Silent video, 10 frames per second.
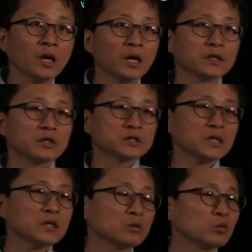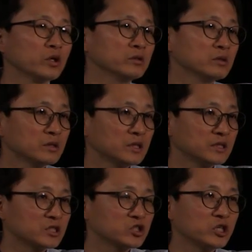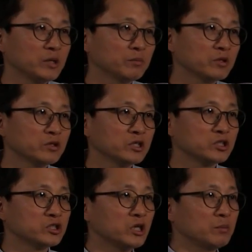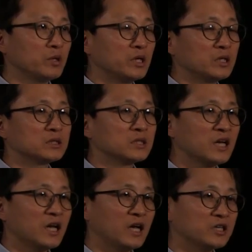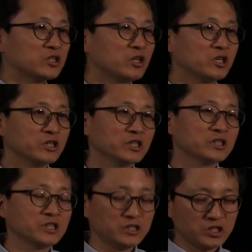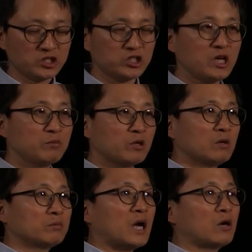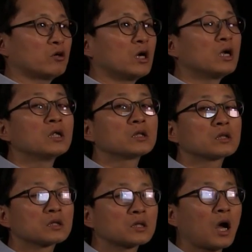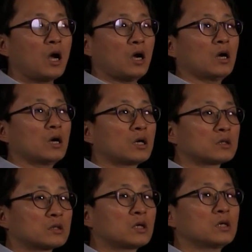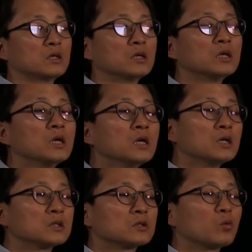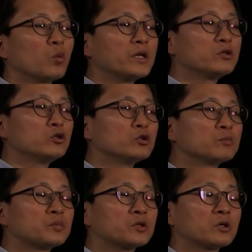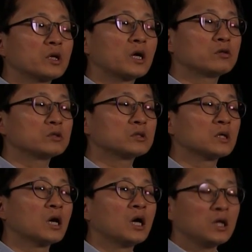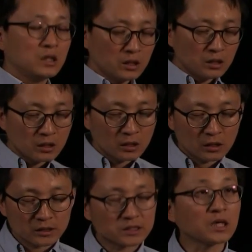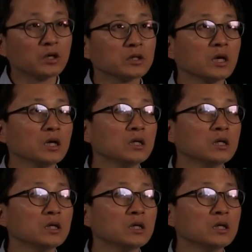And the second one, this shape is actually, this is the shape of our tongue. So when you pronounce sound,